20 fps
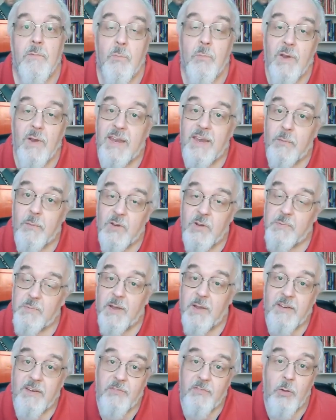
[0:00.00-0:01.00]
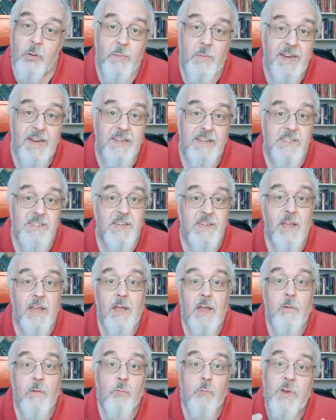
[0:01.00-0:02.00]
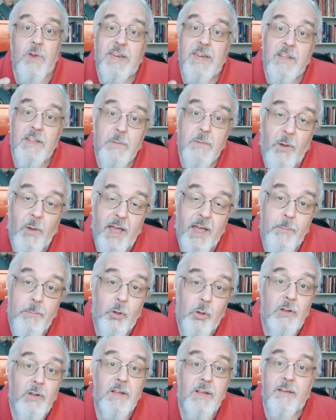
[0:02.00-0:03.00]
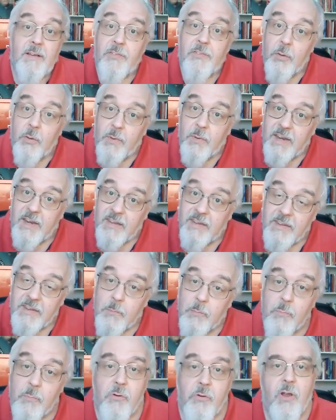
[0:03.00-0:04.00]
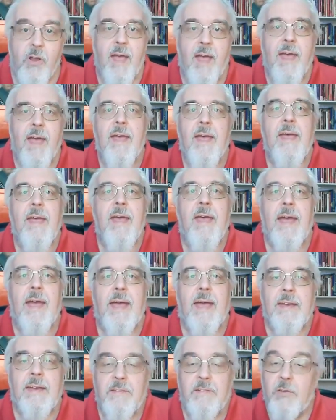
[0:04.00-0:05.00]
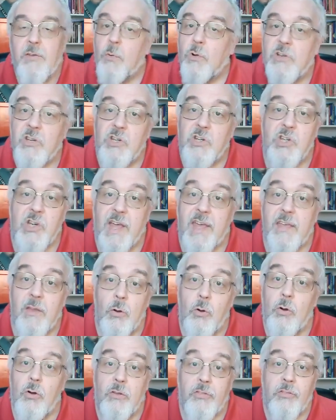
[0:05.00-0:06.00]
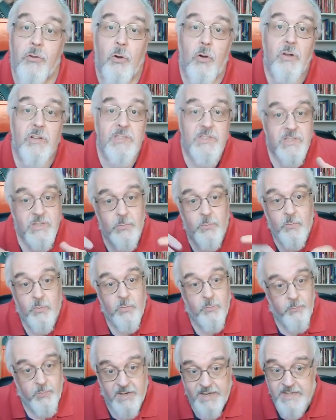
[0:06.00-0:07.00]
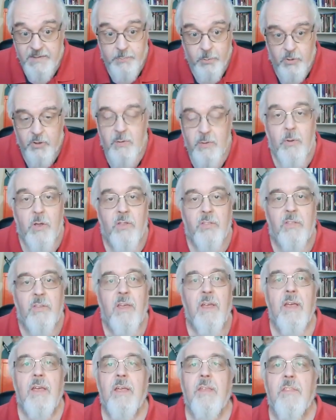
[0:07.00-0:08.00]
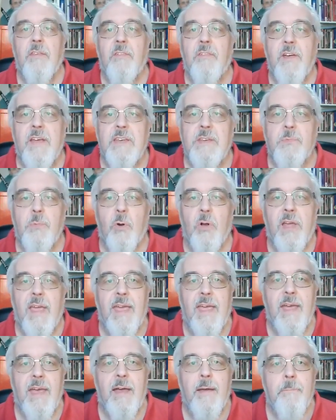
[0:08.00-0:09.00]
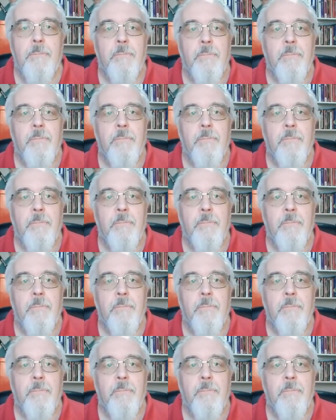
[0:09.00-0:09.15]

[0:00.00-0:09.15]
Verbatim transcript: um, we, we spend a few minutes reading the Bible, a few minutes in prayer. And if you want to share your thoughts, please put them on the Facebook here